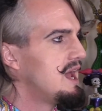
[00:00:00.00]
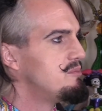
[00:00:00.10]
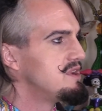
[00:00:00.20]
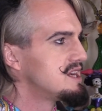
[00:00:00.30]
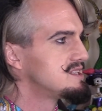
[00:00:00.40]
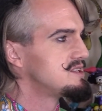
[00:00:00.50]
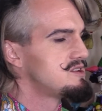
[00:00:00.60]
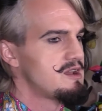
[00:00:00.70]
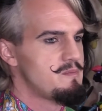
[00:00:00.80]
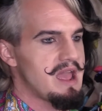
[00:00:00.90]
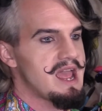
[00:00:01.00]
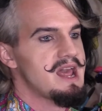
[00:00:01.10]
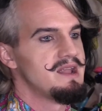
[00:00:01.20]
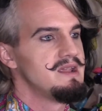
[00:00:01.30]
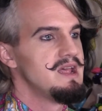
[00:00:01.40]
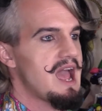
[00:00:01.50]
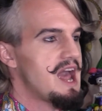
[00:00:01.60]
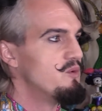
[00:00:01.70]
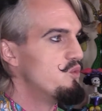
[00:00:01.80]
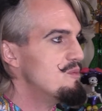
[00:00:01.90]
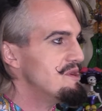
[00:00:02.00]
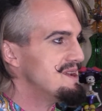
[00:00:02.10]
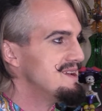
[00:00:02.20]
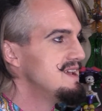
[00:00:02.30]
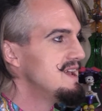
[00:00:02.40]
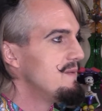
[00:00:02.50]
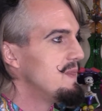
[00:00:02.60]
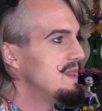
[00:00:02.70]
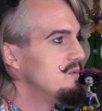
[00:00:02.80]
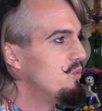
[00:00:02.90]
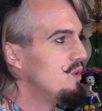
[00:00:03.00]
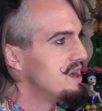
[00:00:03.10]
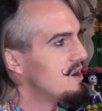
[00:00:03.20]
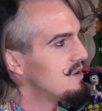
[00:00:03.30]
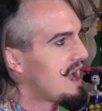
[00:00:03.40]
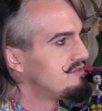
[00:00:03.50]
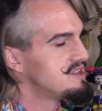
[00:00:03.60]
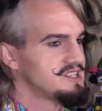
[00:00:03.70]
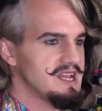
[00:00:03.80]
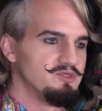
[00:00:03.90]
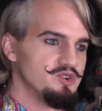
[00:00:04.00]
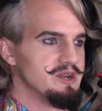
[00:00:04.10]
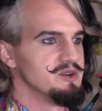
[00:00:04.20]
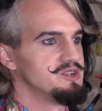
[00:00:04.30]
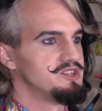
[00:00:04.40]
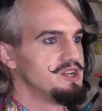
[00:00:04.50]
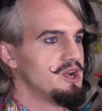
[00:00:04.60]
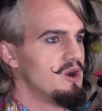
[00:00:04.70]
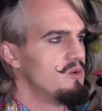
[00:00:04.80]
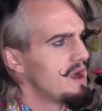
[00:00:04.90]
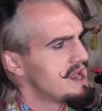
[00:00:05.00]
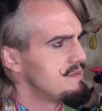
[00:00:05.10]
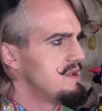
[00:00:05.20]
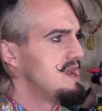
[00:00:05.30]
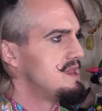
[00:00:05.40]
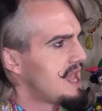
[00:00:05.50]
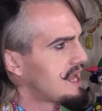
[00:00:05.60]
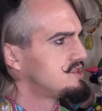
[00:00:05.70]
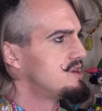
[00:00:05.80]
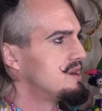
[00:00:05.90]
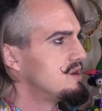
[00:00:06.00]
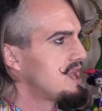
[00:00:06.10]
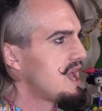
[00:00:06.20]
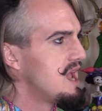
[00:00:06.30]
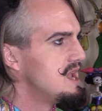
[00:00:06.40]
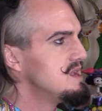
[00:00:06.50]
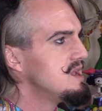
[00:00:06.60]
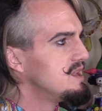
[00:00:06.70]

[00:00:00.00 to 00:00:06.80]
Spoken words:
And because it's not a man and a woman, we don't have the same triggers to go, wait a minute, that's not okay.